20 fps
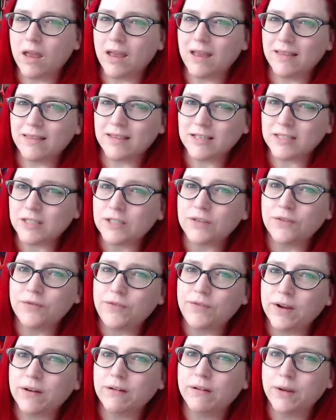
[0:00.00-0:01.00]
This is a
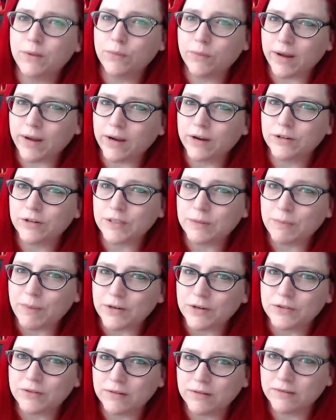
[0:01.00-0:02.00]
very rare
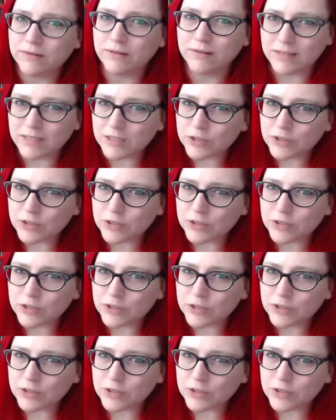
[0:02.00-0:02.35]
special